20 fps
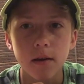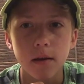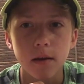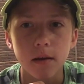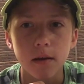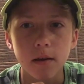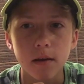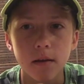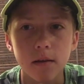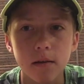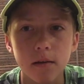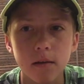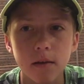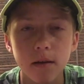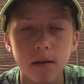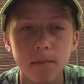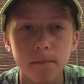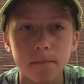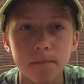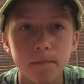And
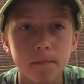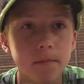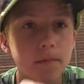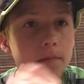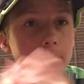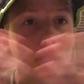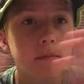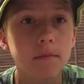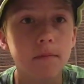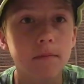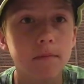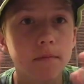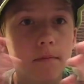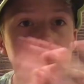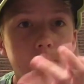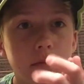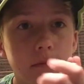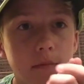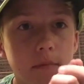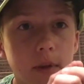yeah, mm-hmm.
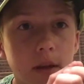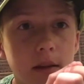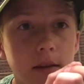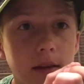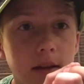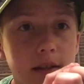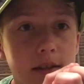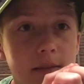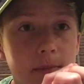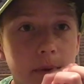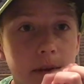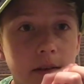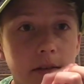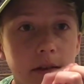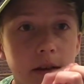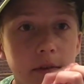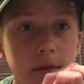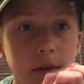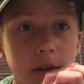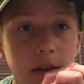I think that's mainly
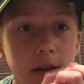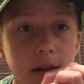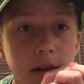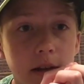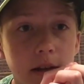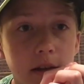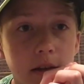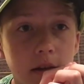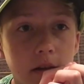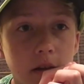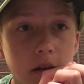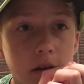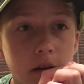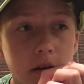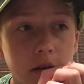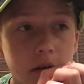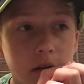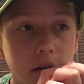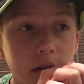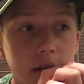everything I need to
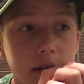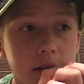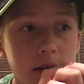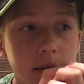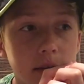talk to you guys